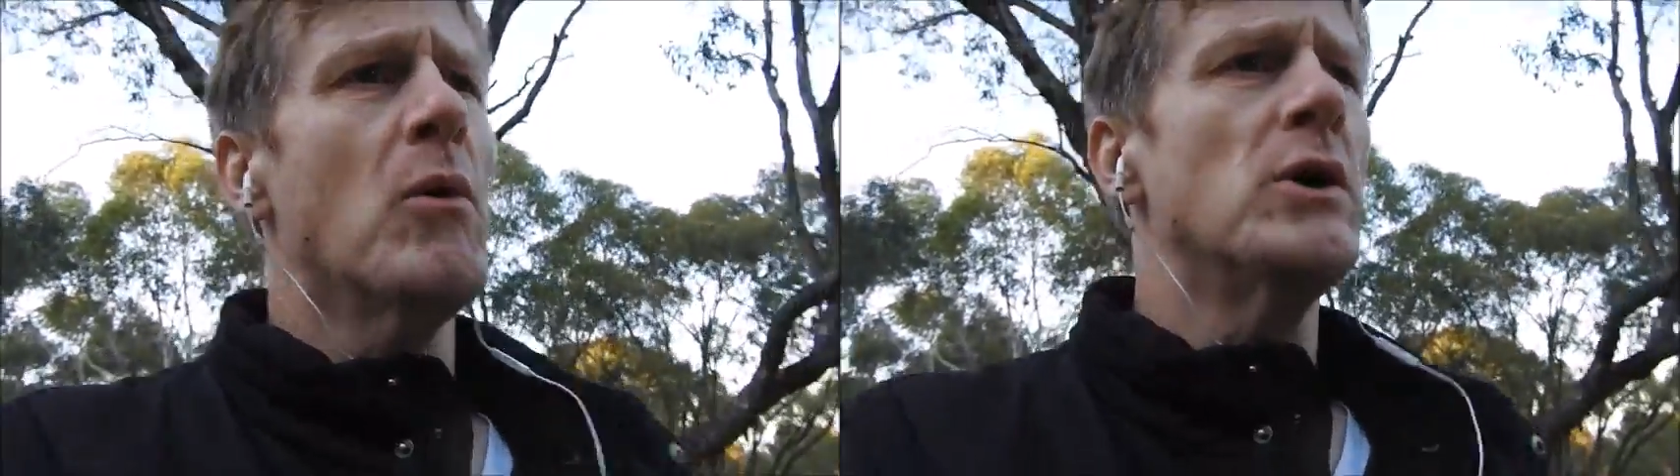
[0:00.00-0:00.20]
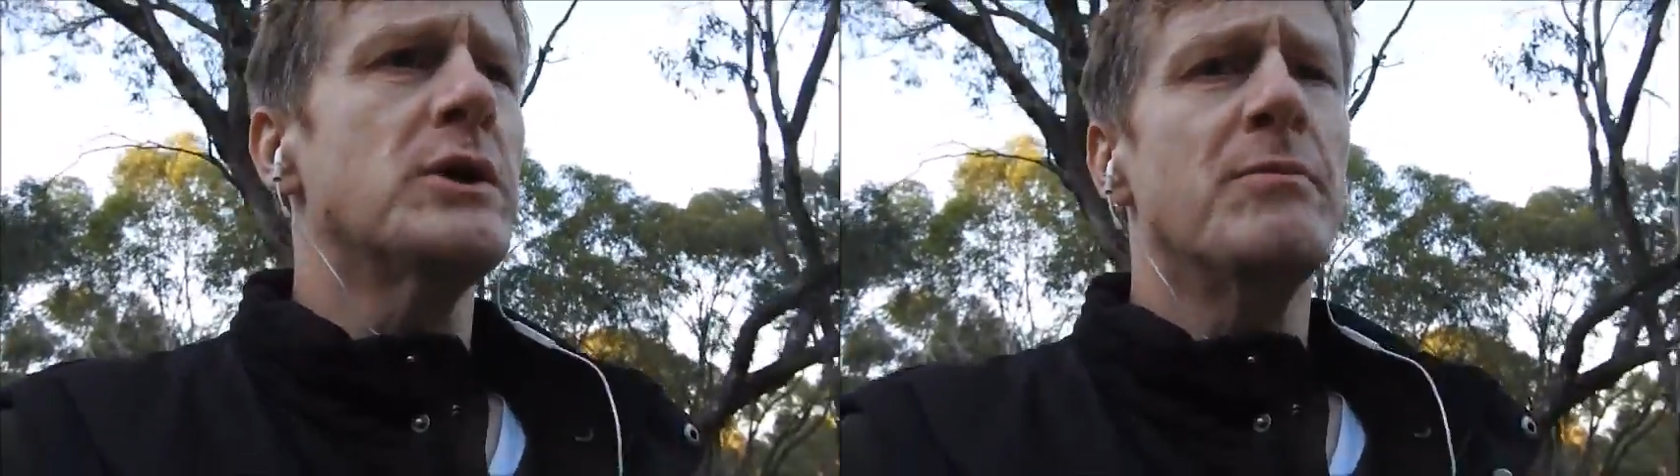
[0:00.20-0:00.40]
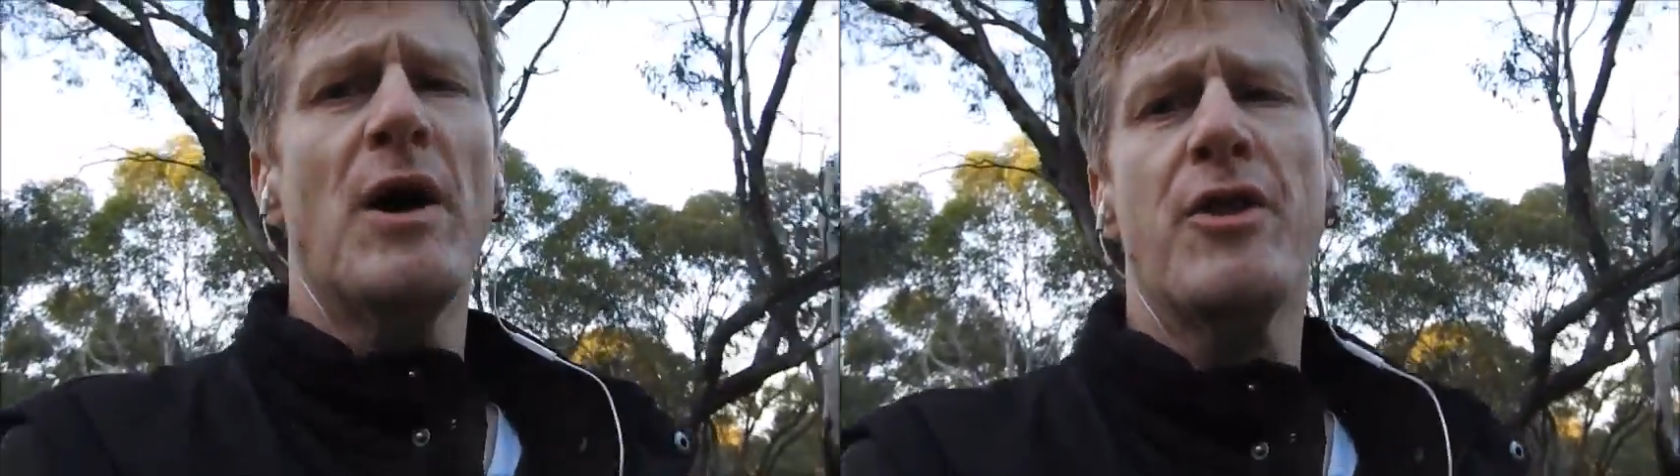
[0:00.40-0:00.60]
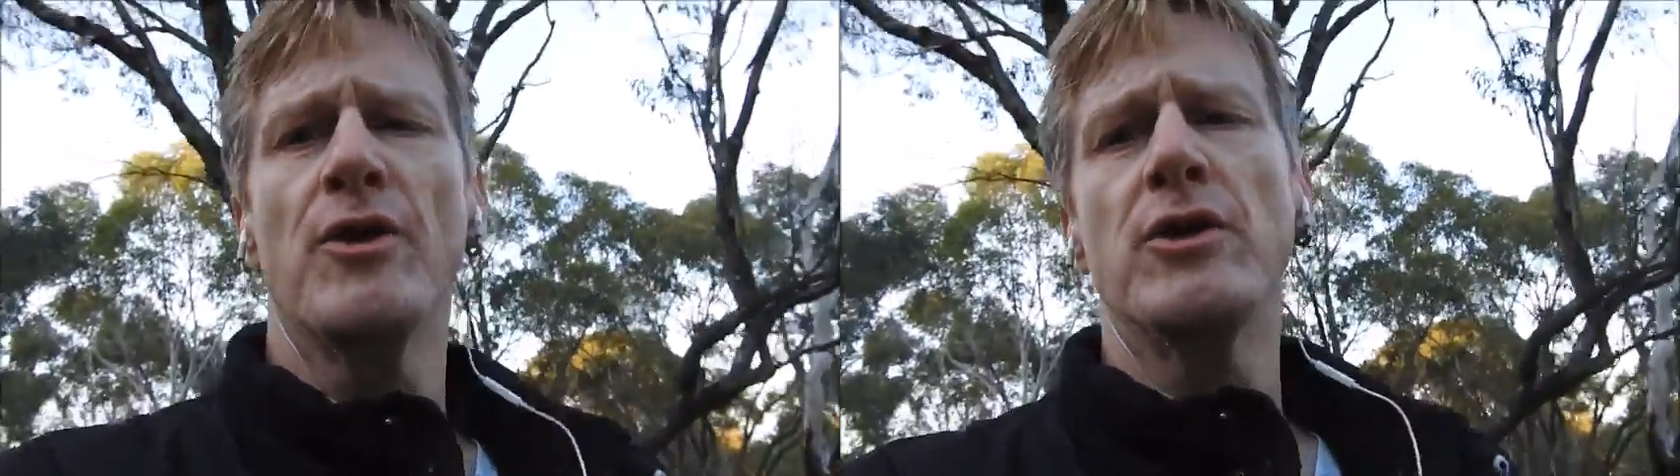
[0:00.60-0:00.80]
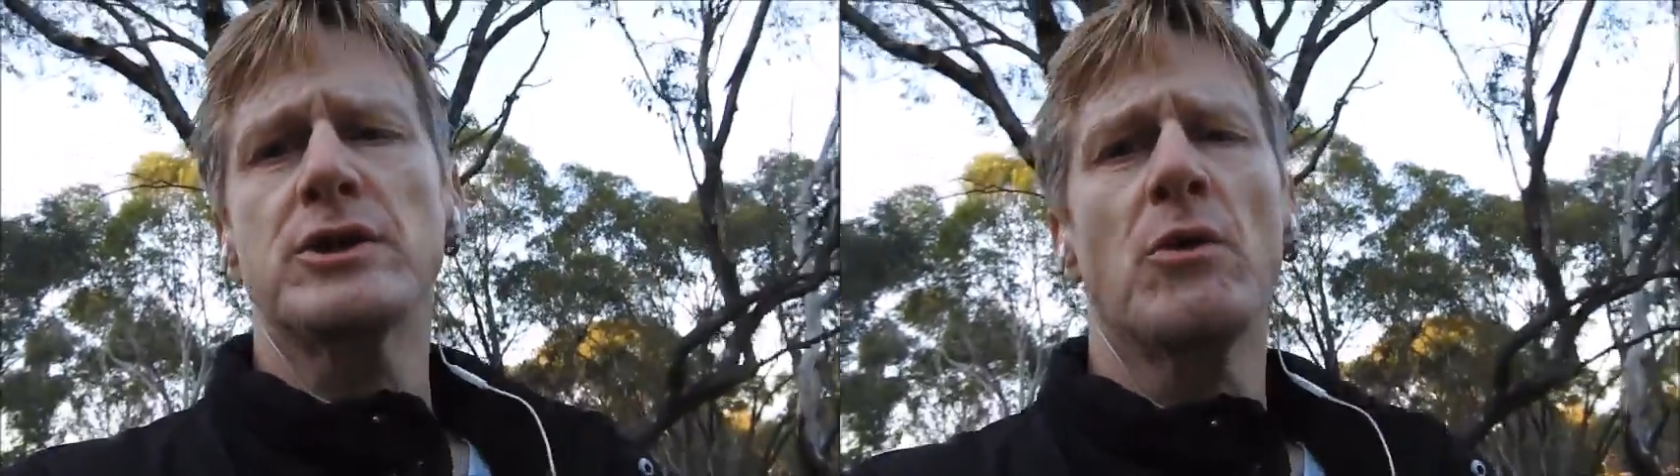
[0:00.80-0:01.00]
wandering my
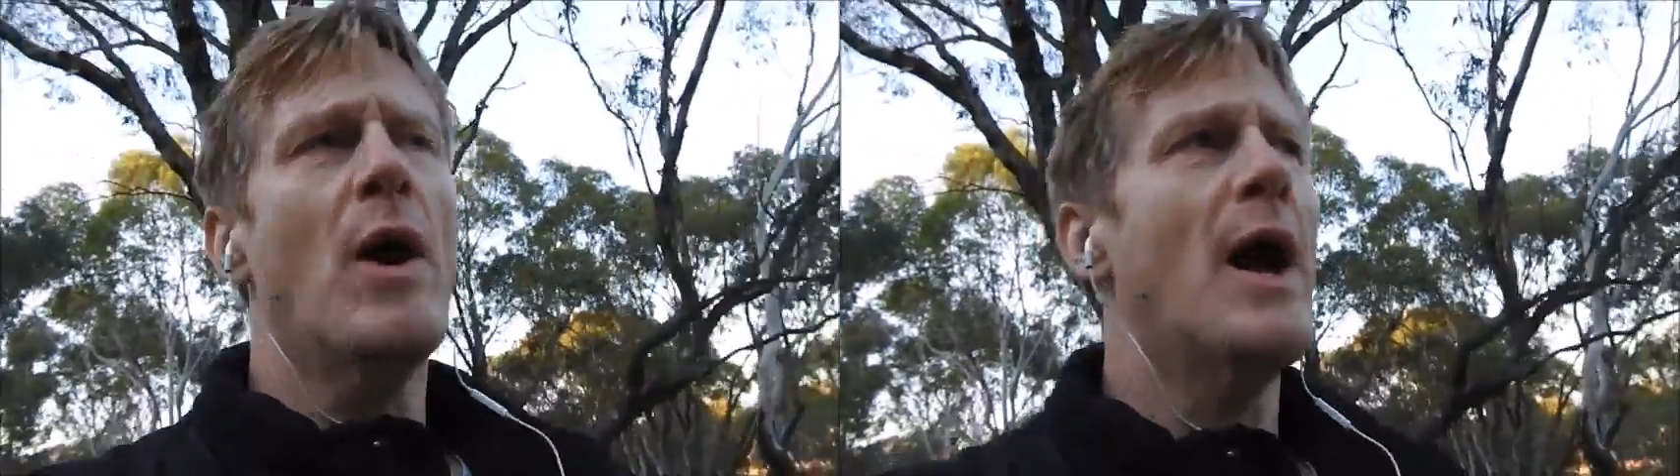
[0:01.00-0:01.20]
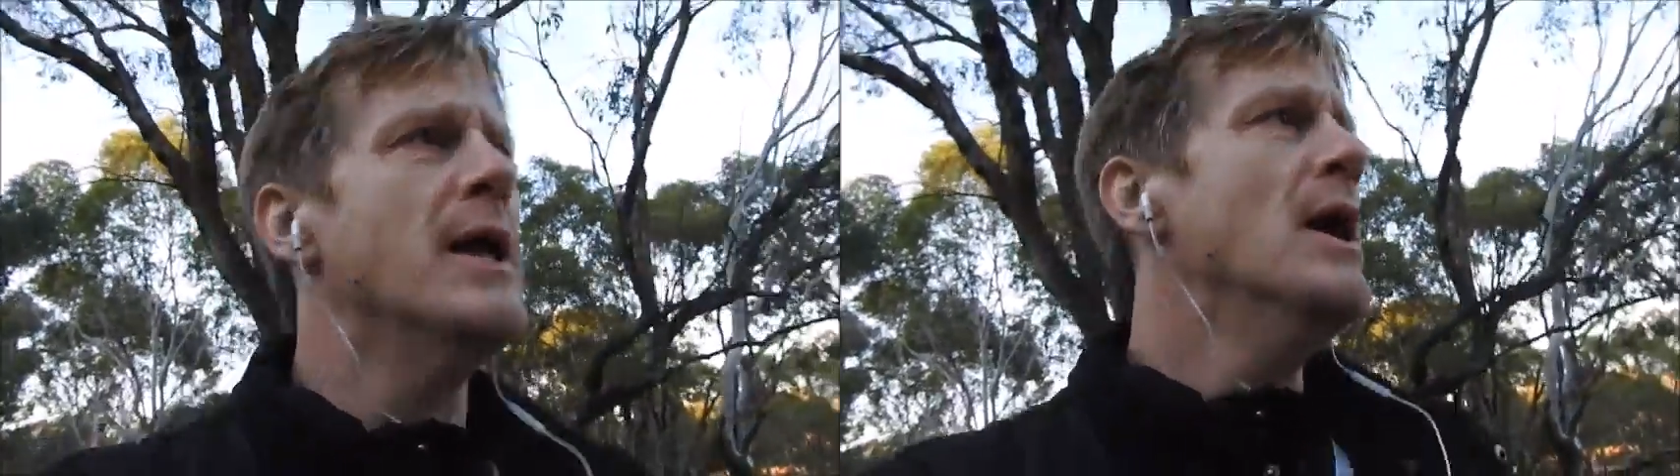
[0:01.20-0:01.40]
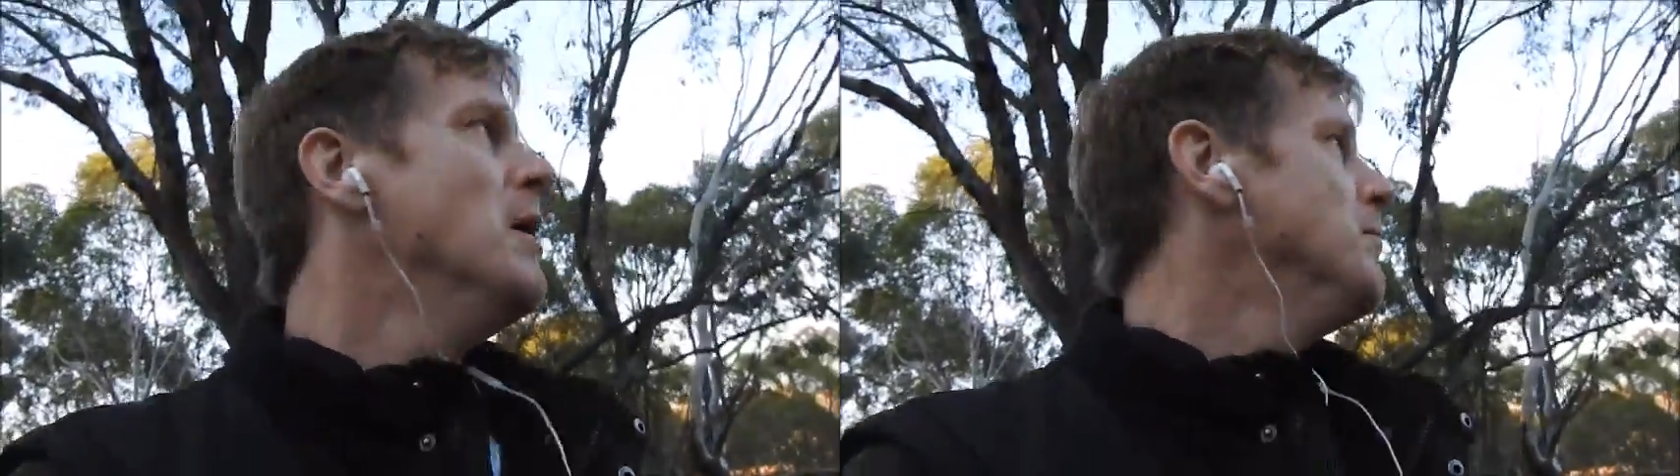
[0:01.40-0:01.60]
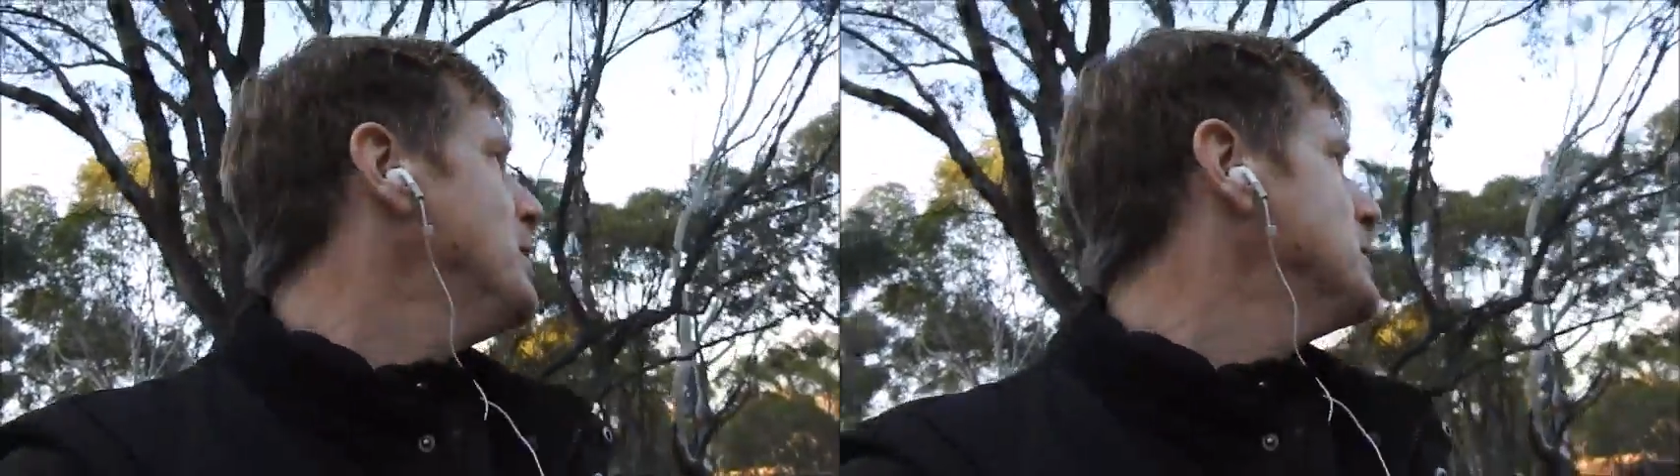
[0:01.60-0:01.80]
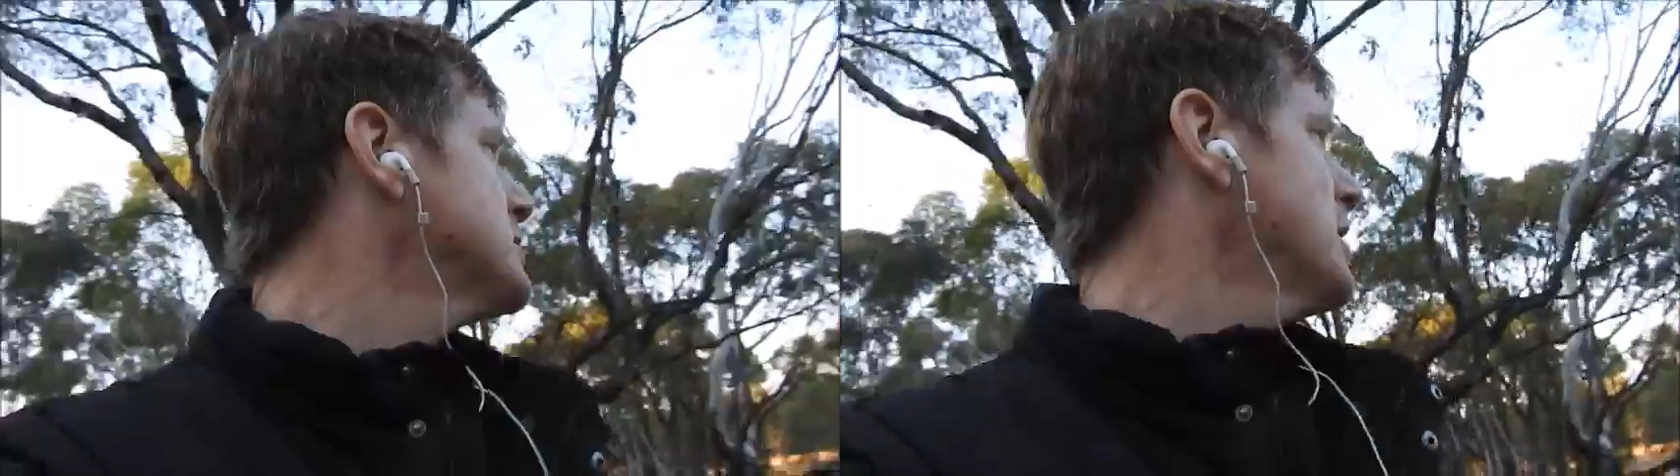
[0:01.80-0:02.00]
thoughts away.
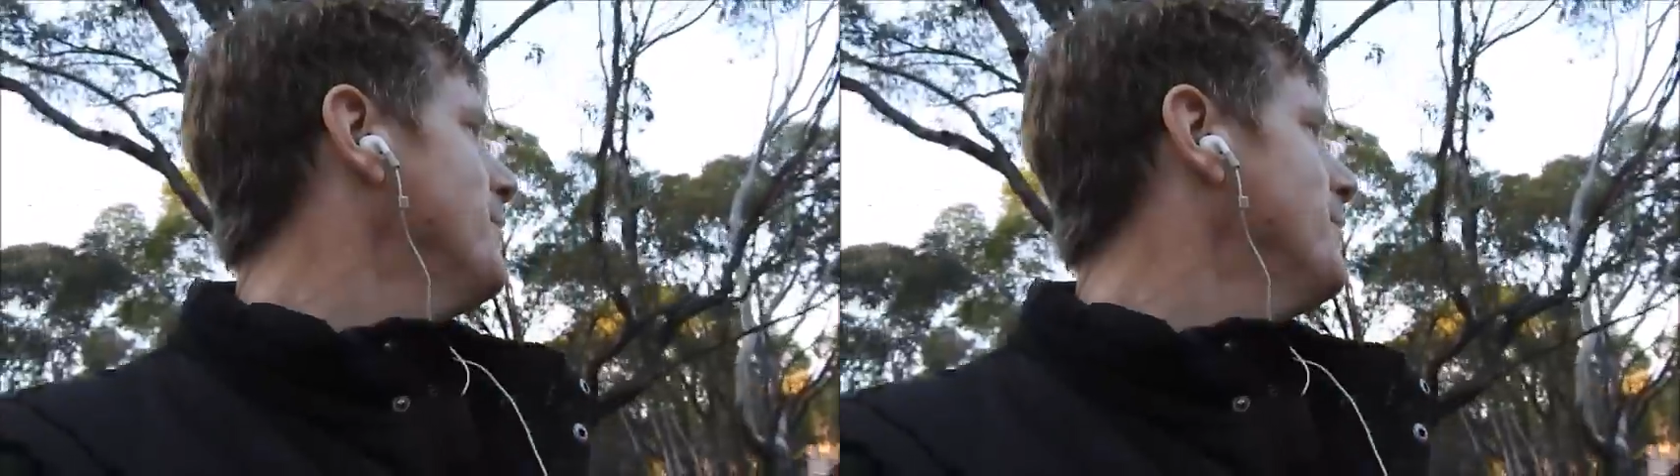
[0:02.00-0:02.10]
But